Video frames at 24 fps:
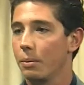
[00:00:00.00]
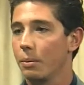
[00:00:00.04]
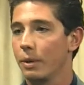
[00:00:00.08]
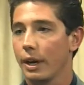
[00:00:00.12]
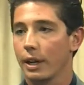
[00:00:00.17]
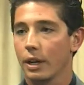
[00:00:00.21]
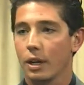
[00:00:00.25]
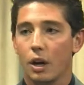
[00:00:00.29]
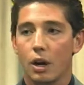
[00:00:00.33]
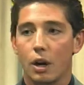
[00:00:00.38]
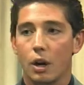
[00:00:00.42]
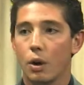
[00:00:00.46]

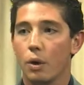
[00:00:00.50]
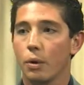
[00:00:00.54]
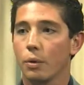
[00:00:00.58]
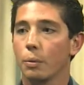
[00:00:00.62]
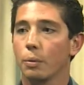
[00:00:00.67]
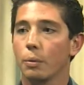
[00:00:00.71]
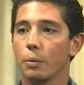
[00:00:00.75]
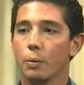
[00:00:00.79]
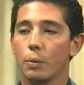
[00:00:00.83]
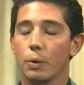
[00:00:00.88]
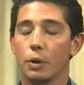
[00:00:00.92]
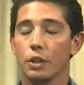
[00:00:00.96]
Like, oh,
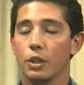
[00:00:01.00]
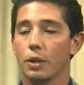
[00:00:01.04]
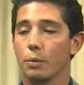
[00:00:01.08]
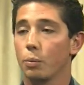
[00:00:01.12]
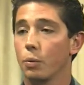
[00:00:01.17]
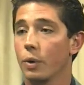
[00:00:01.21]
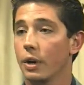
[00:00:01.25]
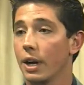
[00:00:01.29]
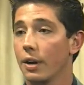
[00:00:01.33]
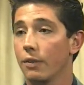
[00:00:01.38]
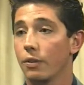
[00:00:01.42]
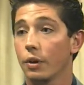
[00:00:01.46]

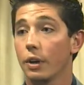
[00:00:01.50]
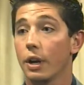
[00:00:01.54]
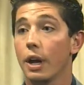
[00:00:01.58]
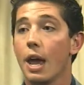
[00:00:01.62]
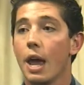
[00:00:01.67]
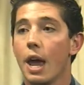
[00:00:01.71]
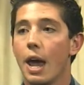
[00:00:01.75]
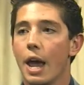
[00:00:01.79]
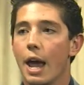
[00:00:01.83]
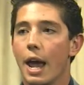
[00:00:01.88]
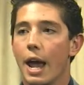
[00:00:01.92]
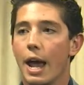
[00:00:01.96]
whatever.
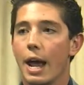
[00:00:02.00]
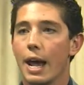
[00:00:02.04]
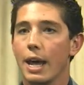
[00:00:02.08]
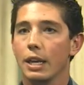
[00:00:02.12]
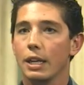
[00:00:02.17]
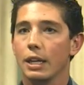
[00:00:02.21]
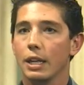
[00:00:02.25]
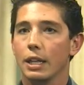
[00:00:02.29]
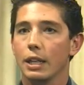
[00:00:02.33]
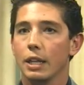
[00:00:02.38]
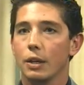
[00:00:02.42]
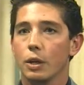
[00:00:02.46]

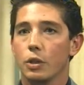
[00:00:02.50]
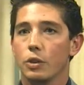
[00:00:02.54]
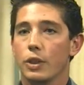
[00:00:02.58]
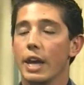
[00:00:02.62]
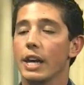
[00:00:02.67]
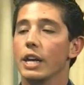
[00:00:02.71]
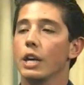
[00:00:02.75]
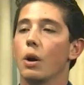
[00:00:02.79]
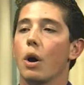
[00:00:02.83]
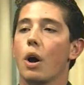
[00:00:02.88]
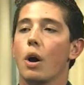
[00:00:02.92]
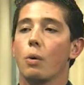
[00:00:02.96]
And
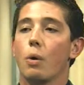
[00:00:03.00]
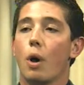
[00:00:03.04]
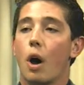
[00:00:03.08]
they